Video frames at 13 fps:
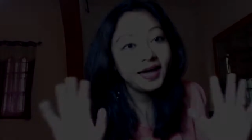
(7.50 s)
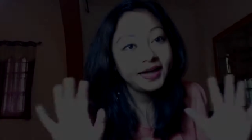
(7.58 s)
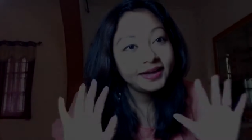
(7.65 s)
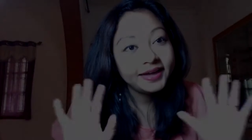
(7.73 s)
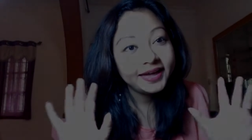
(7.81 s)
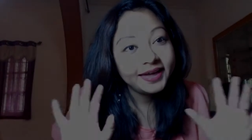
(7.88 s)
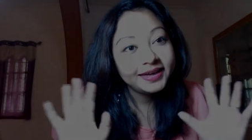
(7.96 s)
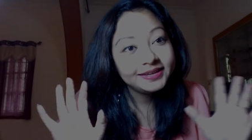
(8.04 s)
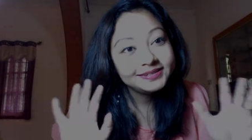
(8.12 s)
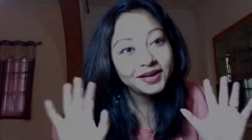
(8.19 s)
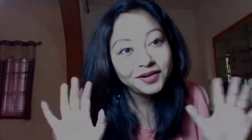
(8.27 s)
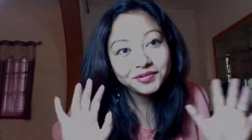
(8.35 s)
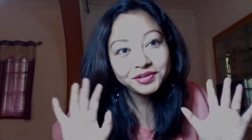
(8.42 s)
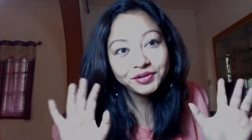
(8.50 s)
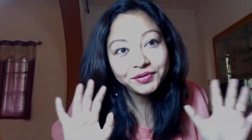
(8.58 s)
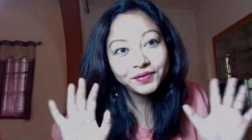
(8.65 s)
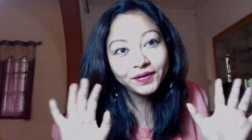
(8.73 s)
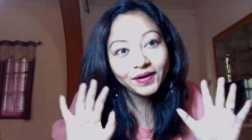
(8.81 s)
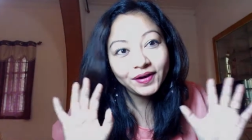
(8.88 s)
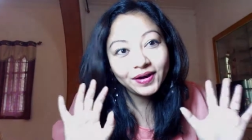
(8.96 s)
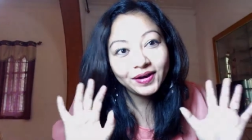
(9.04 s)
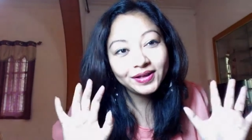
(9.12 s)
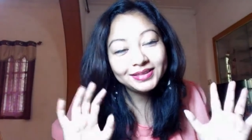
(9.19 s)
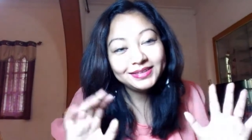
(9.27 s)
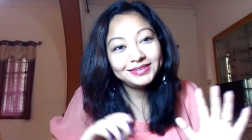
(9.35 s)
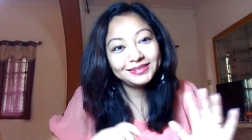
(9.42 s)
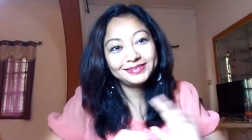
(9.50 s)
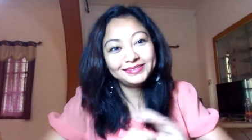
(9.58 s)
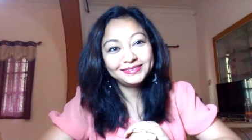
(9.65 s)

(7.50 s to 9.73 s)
Hi, guys. How are you all?